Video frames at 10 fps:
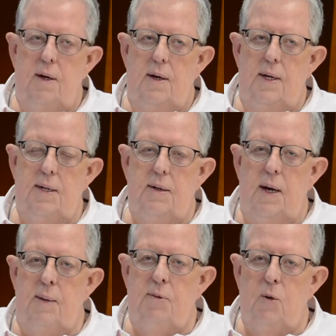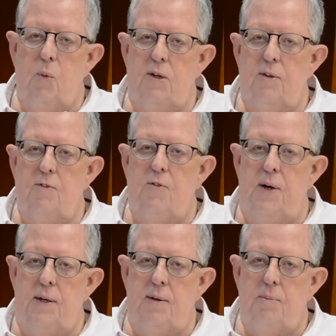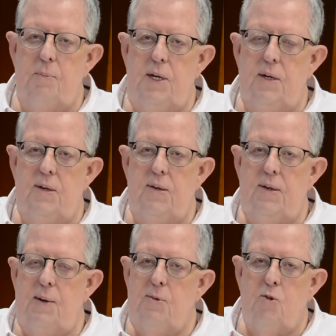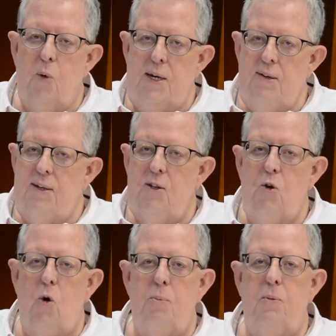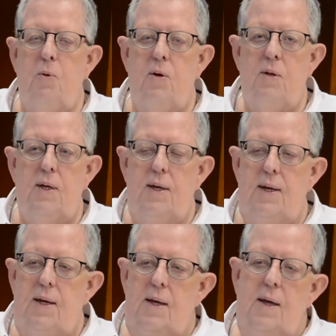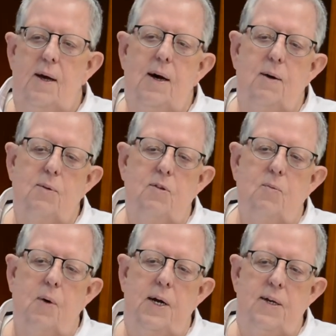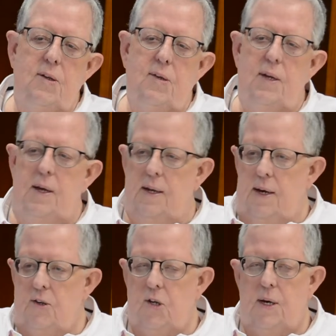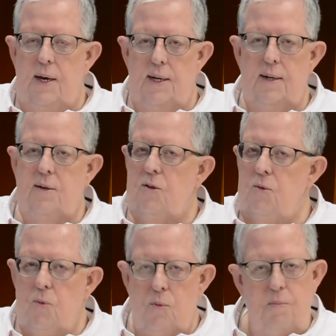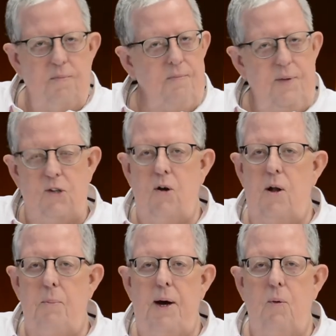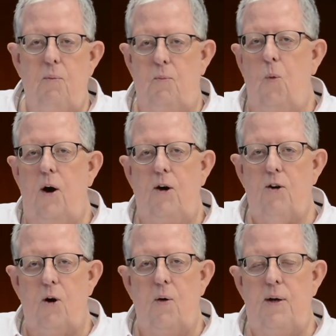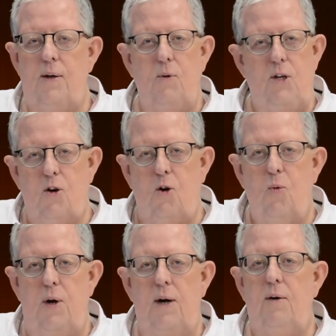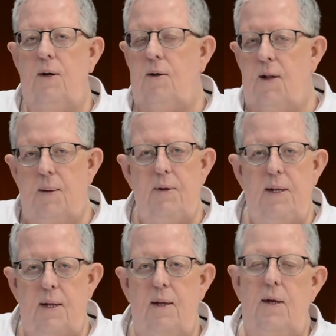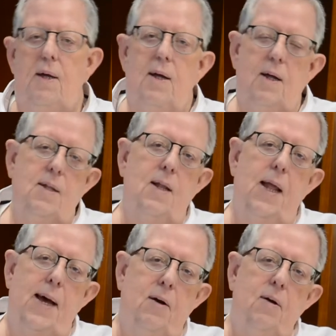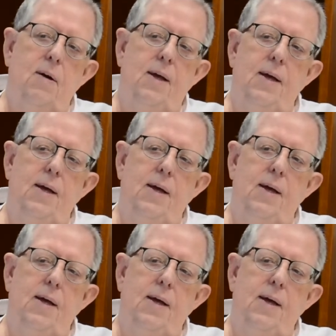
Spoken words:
And at times it wasn't fun because I was raised in the corporate world. I was raised and educated to, it's all about where you're going and your career and climbing the ladder.